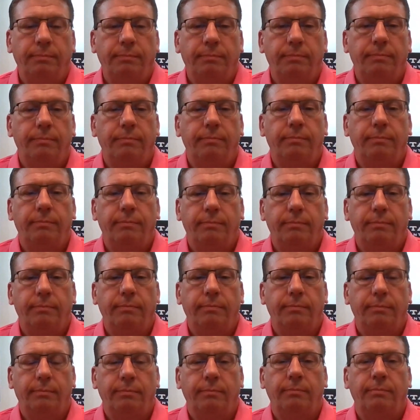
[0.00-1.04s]

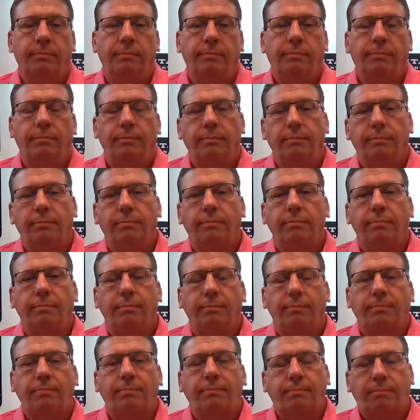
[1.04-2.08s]

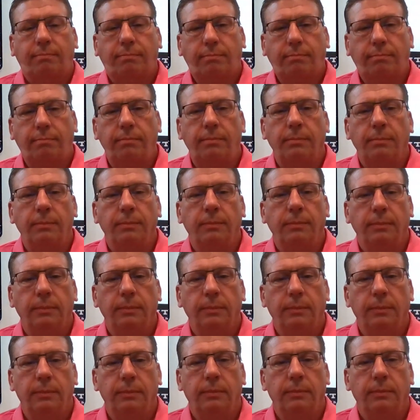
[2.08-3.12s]

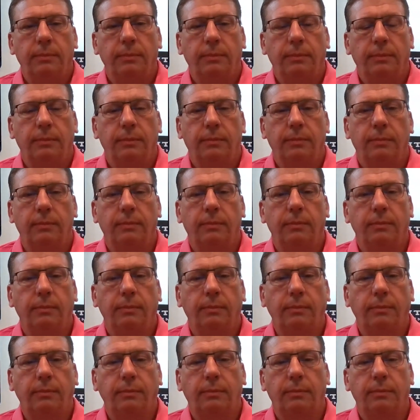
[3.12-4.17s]

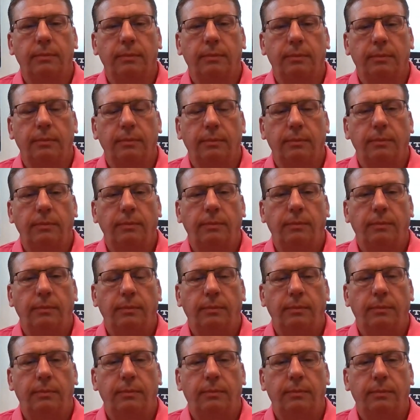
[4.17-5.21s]

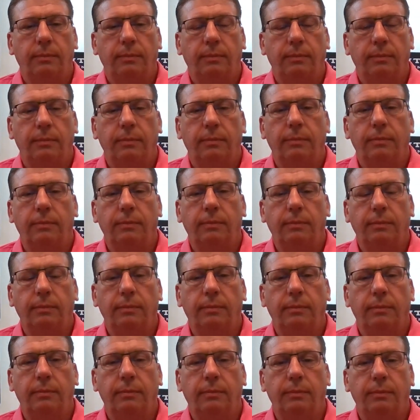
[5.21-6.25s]

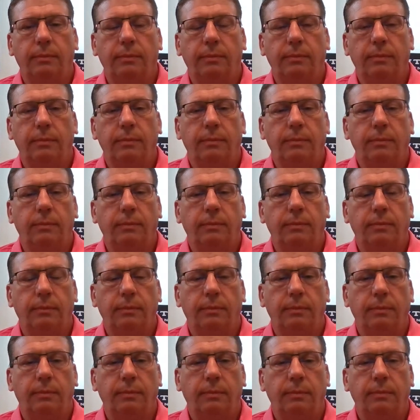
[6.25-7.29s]

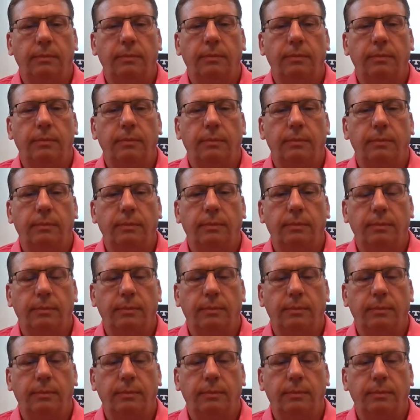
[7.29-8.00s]
(not speaking)